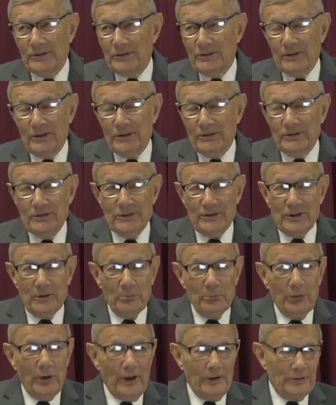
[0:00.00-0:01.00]
It's, it's
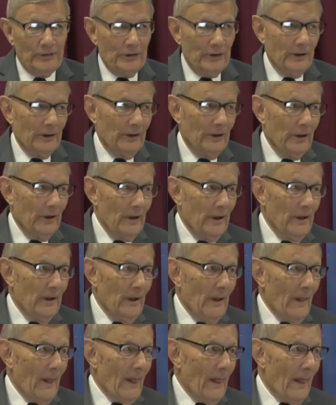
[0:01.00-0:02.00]
depressing.
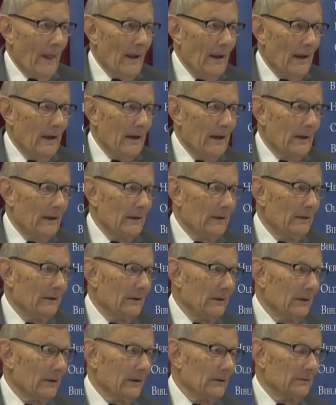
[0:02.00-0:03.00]

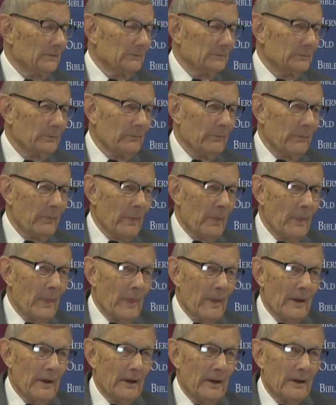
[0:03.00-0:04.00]
And, uh,
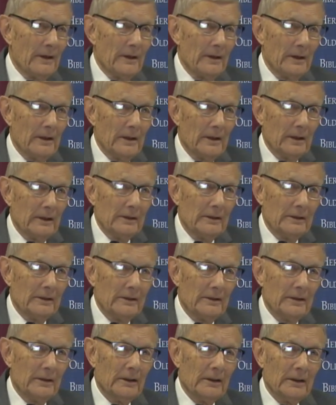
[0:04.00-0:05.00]

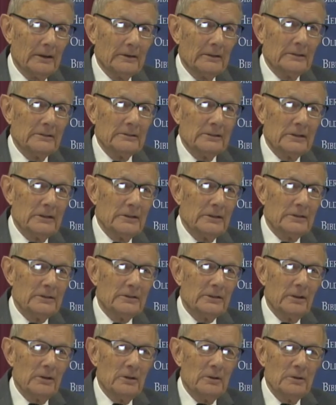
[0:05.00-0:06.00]
and uh,
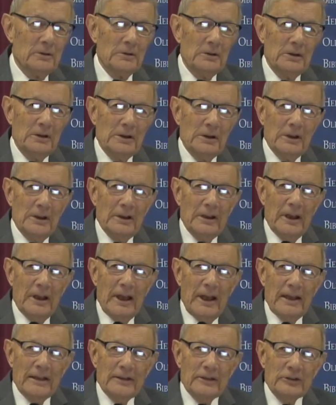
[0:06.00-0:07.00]
so,
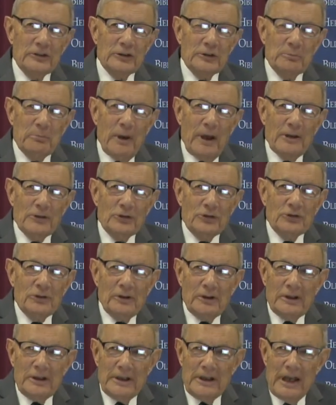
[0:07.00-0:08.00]
and
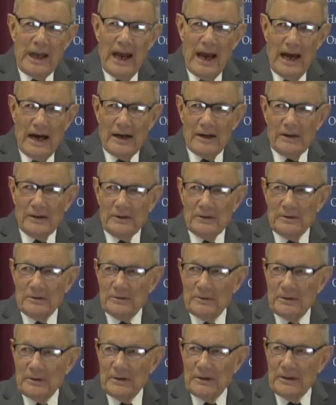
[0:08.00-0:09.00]
especially now,
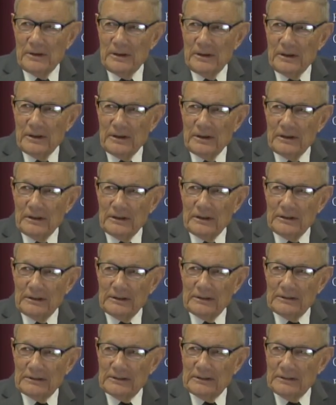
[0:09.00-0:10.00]

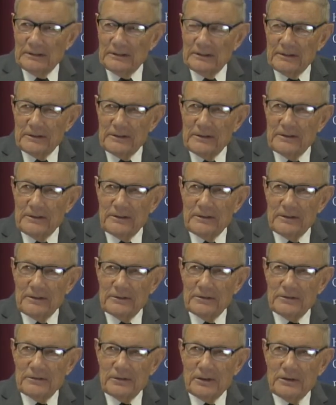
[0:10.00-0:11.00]
uh,
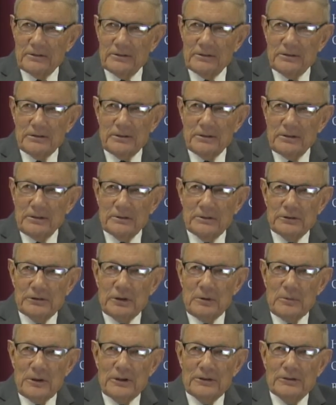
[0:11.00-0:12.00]
you, you, said, you know,
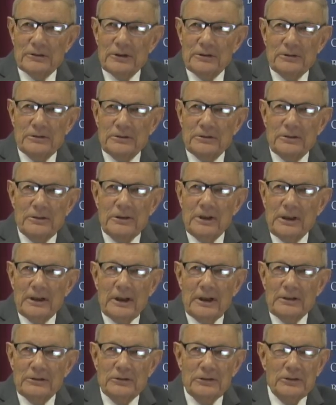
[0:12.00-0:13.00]
somebody said, you
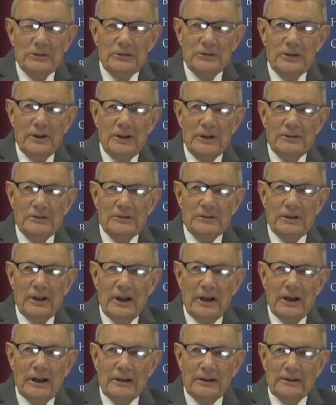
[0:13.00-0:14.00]
think I should change
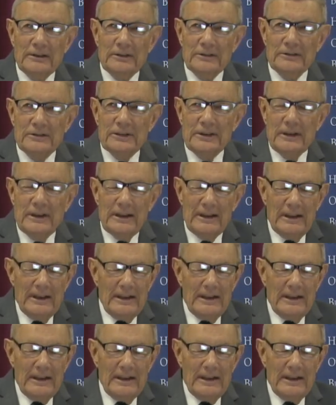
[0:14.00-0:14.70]
doctors?